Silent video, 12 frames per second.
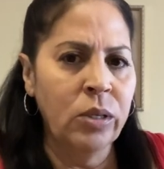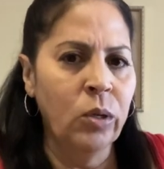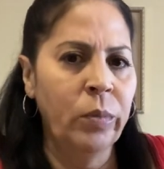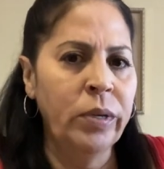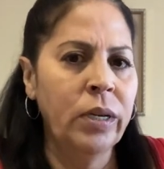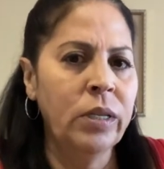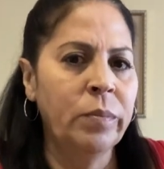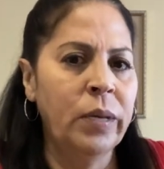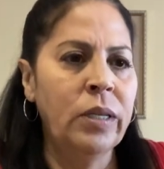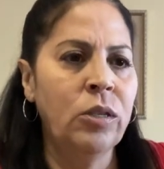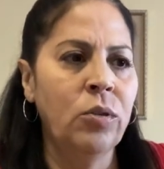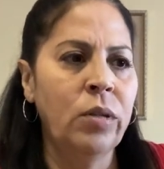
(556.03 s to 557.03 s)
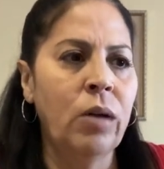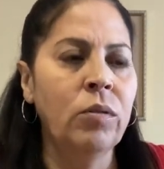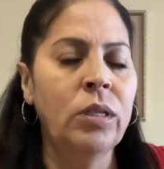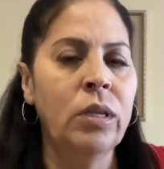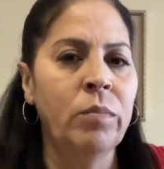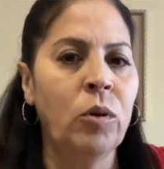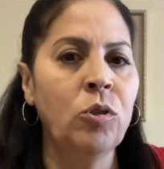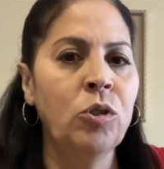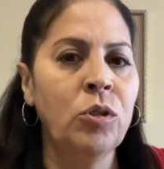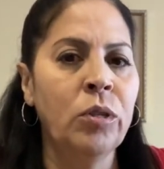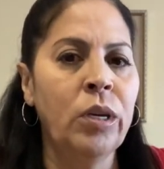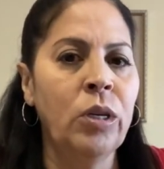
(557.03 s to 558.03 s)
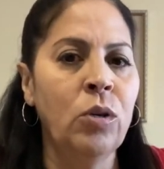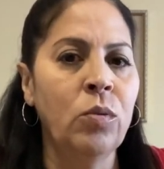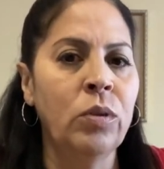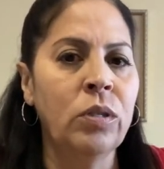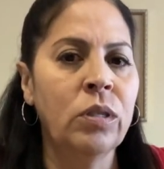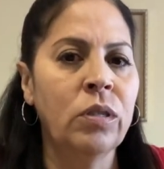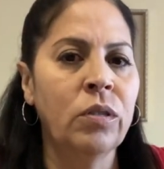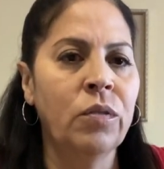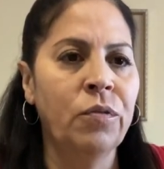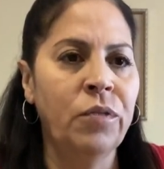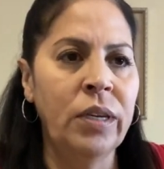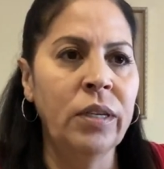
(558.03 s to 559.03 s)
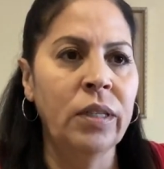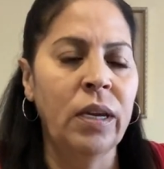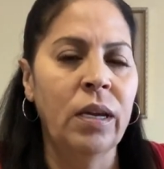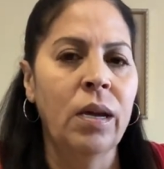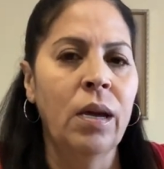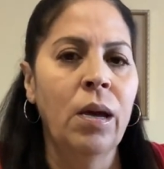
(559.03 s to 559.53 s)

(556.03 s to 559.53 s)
Nobody explained to you that was the emotion that you was feeling.